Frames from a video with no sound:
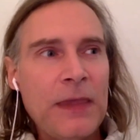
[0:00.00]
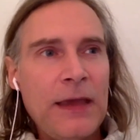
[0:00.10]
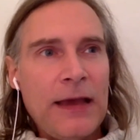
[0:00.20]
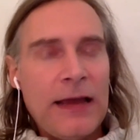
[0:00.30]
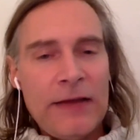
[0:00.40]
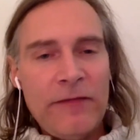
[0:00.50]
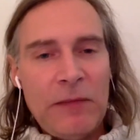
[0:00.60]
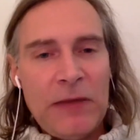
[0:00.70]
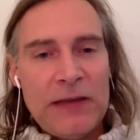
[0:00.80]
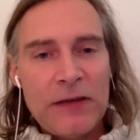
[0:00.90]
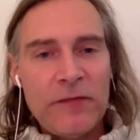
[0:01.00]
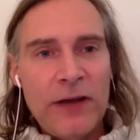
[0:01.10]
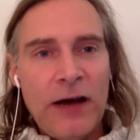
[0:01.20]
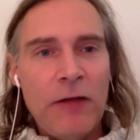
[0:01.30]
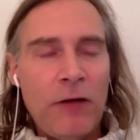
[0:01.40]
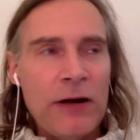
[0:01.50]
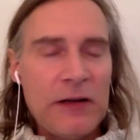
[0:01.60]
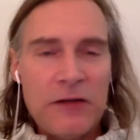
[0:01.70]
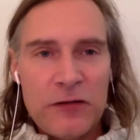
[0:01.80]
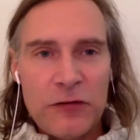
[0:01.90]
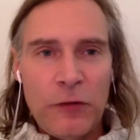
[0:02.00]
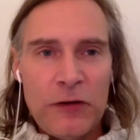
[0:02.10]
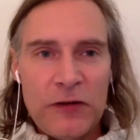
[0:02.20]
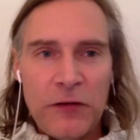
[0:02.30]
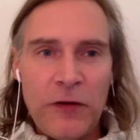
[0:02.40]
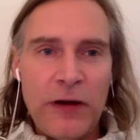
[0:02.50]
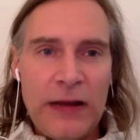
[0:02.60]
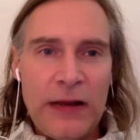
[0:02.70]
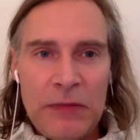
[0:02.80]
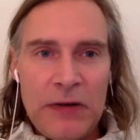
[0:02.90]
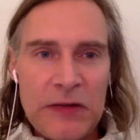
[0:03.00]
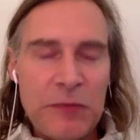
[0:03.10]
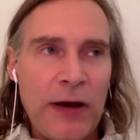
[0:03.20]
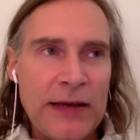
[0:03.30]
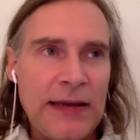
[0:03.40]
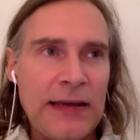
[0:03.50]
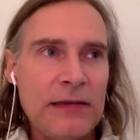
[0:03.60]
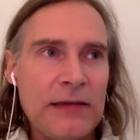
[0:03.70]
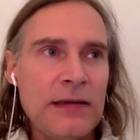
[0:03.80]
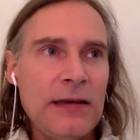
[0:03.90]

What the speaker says: And I find myself not wanting to short circuit anybody's process.